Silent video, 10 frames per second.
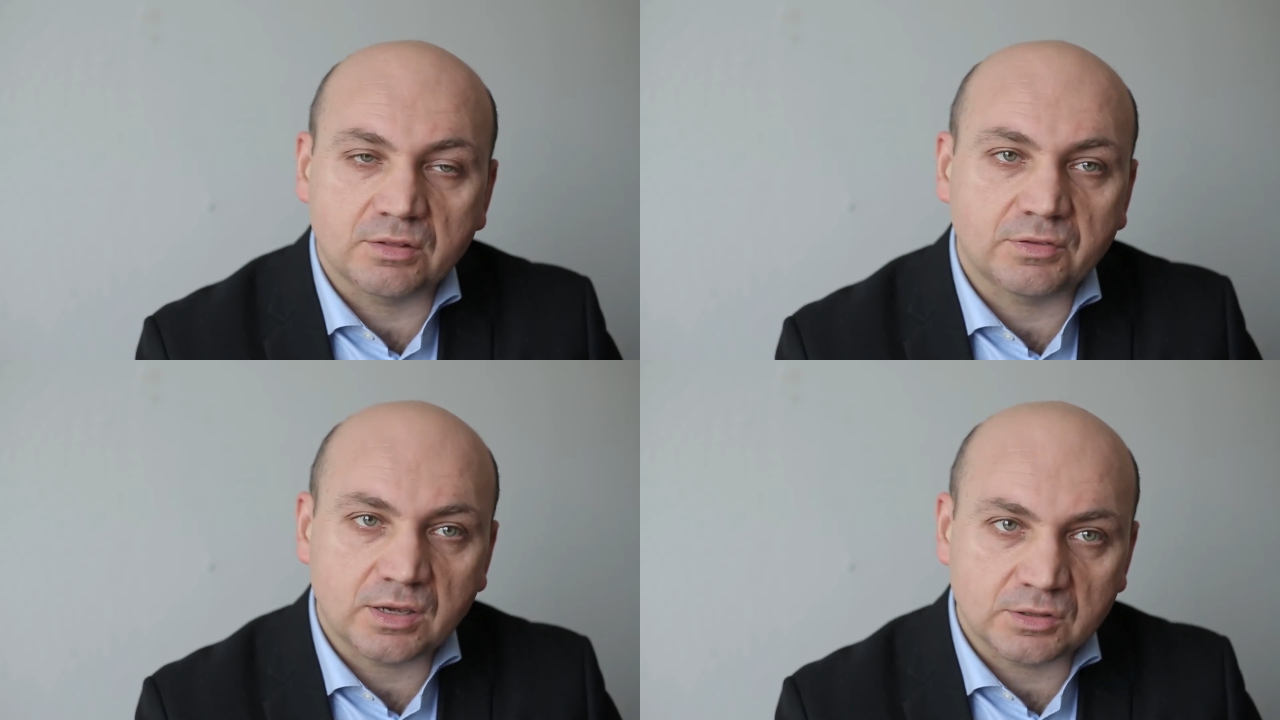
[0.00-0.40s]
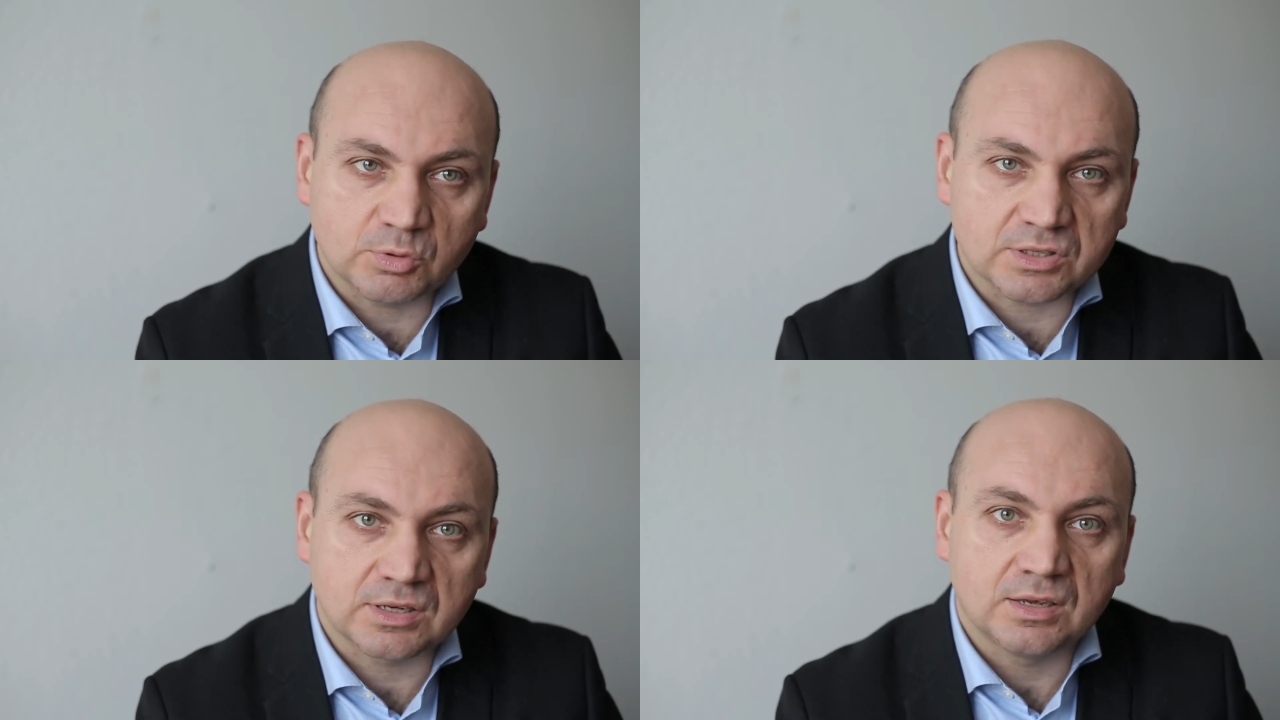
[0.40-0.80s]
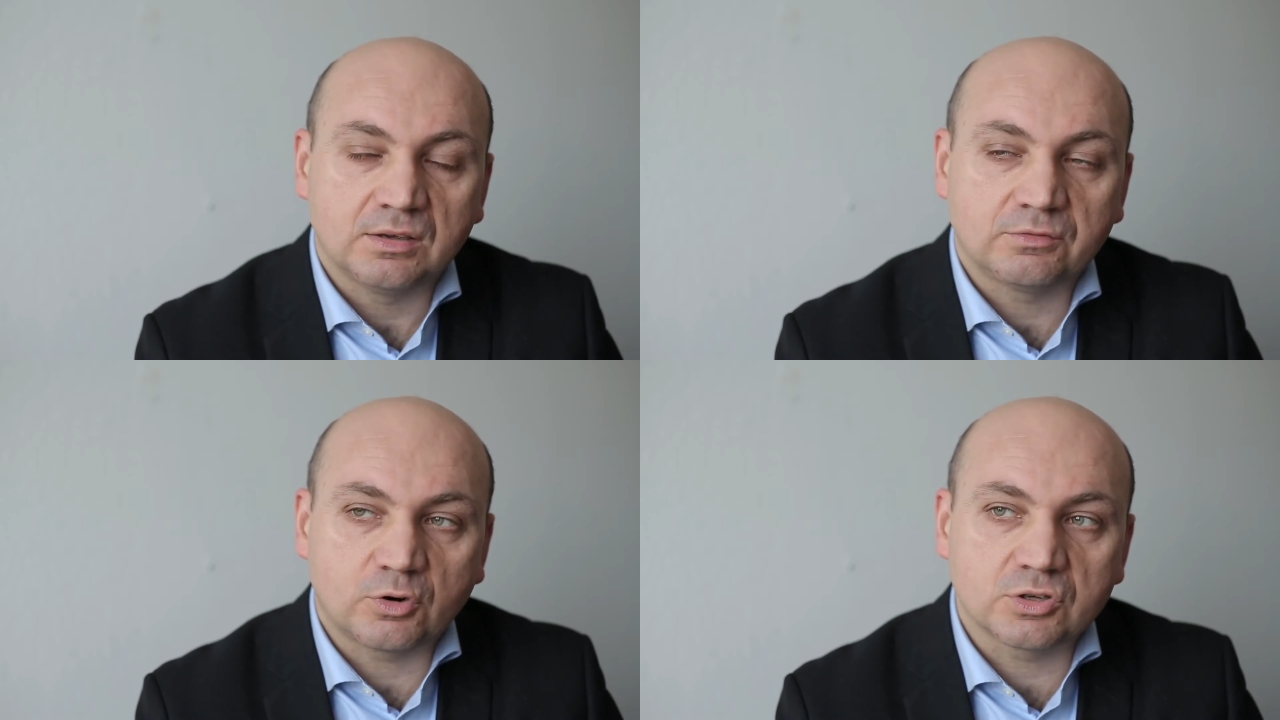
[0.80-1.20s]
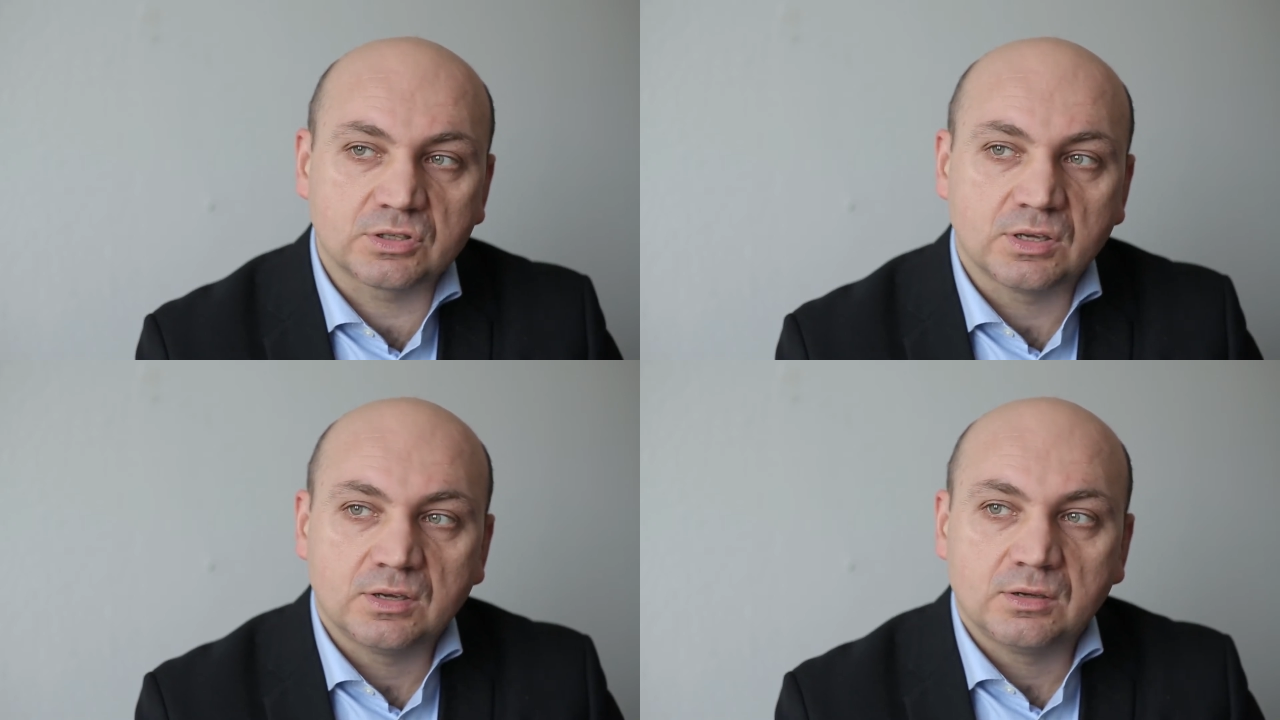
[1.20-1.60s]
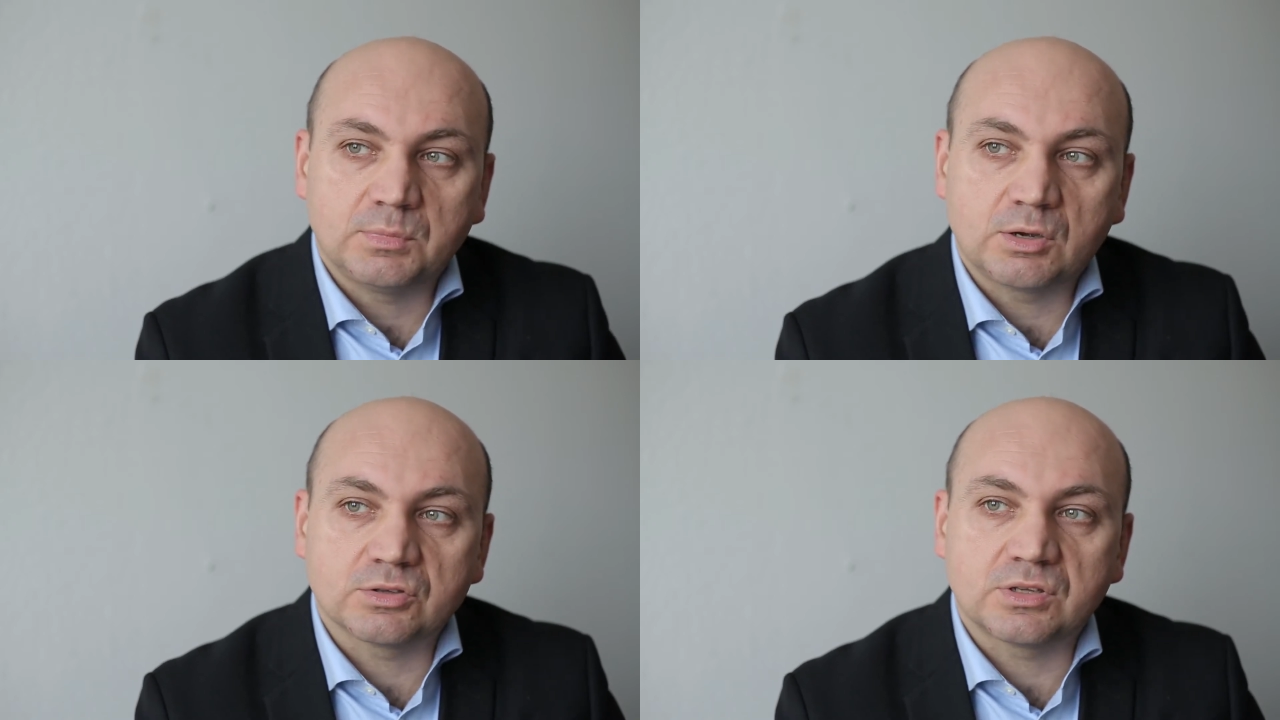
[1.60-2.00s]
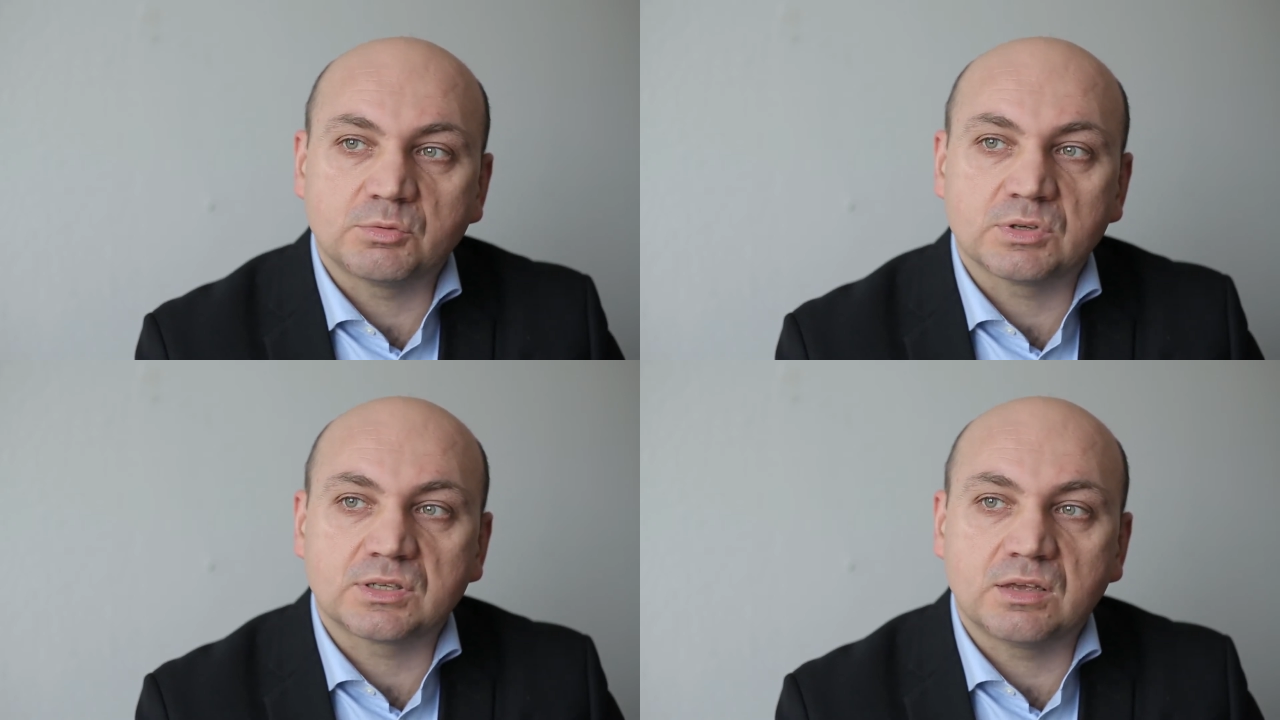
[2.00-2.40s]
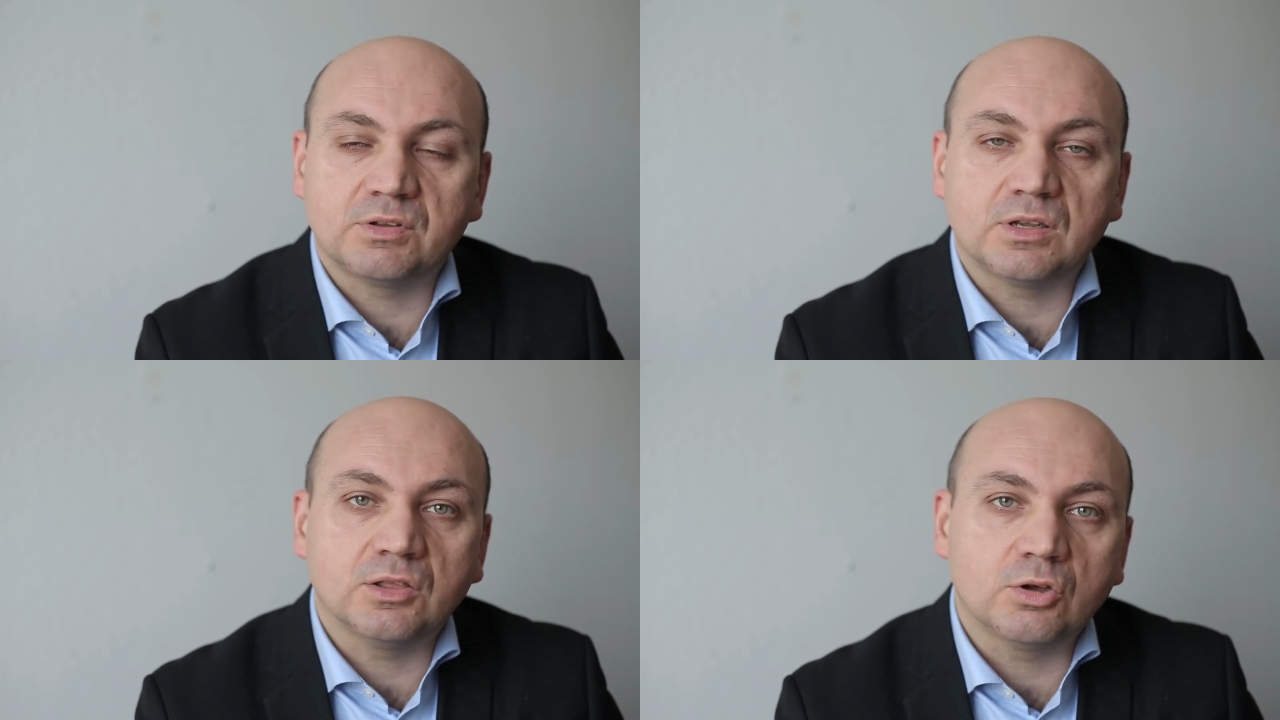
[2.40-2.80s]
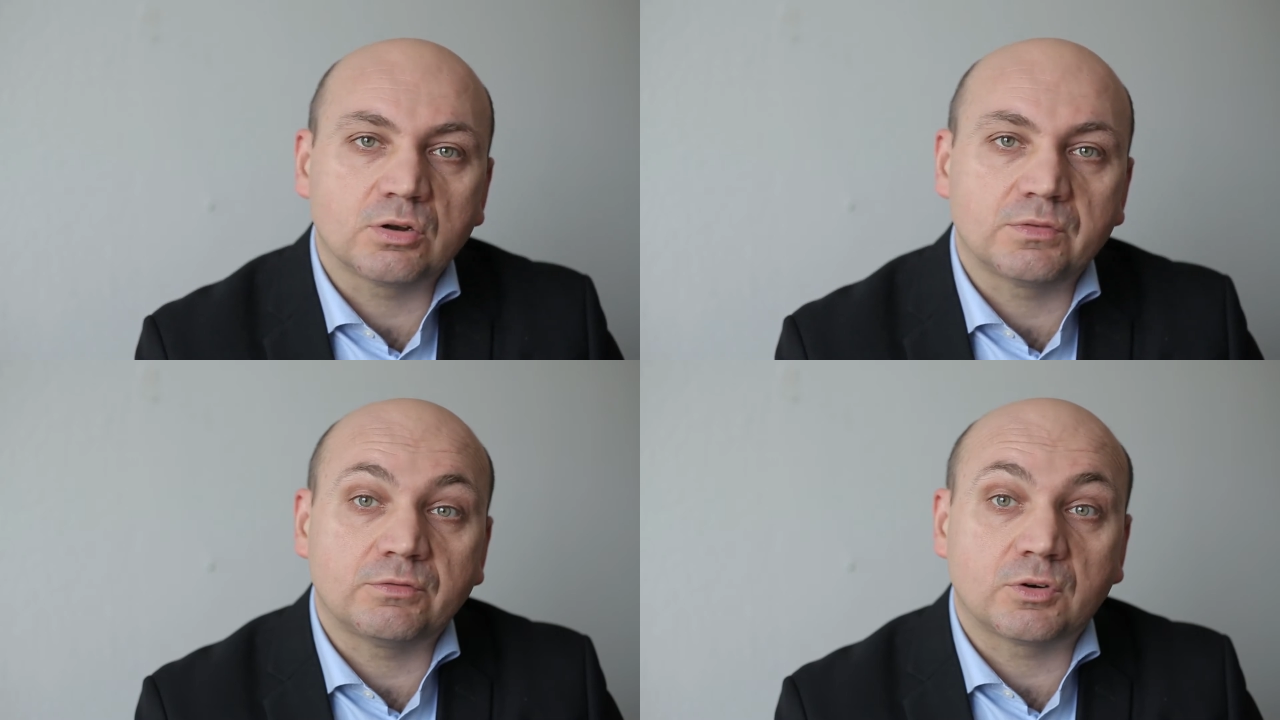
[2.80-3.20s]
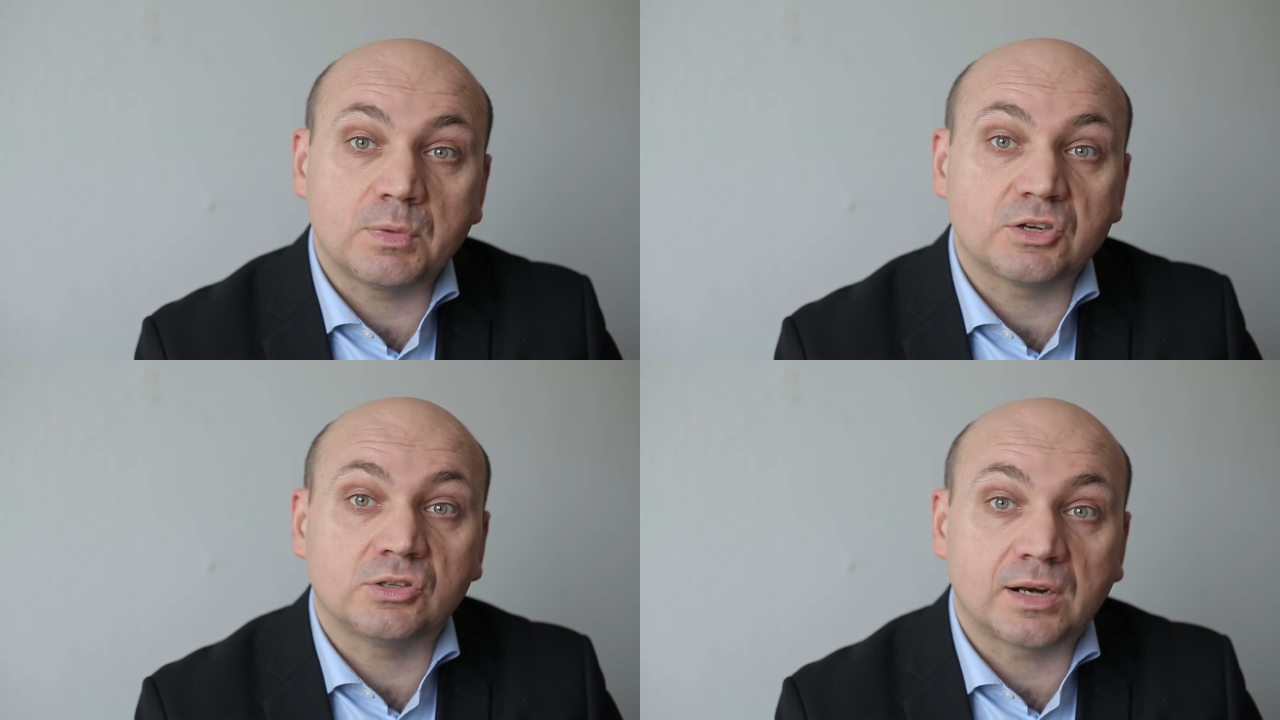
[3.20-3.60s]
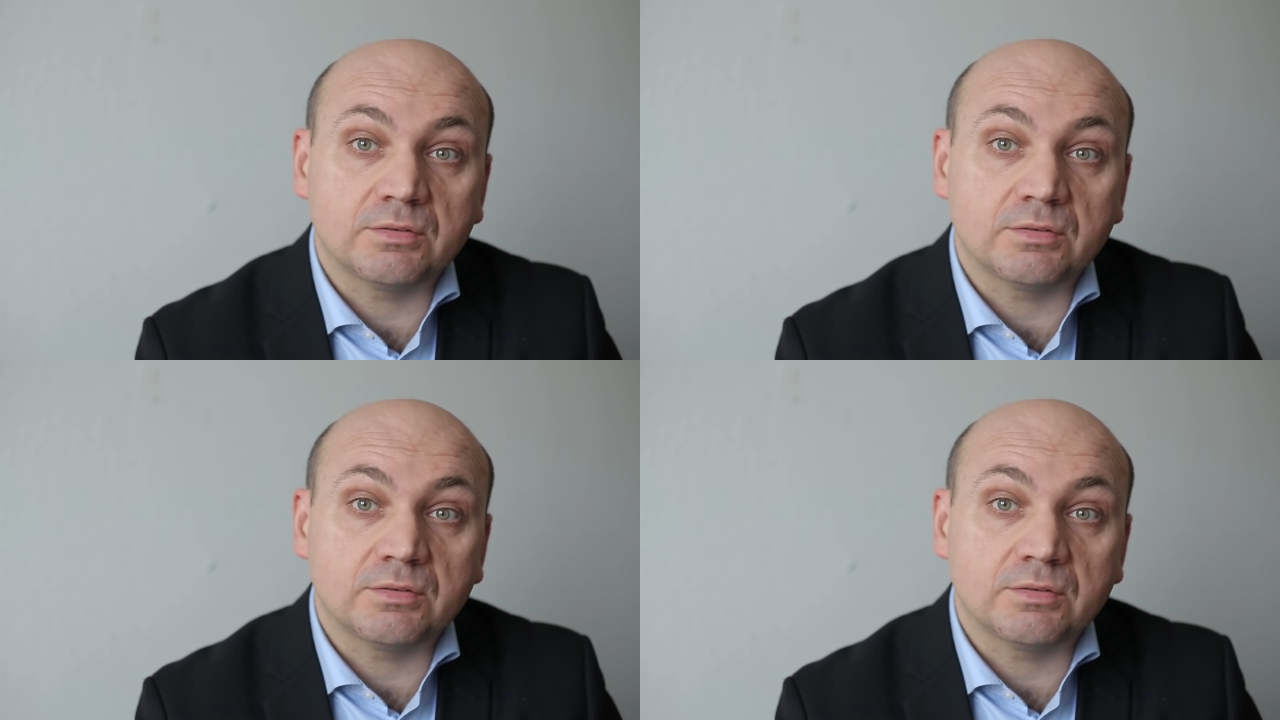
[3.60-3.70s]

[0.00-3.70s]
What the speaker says: I think it was first because it was given a lot of the information,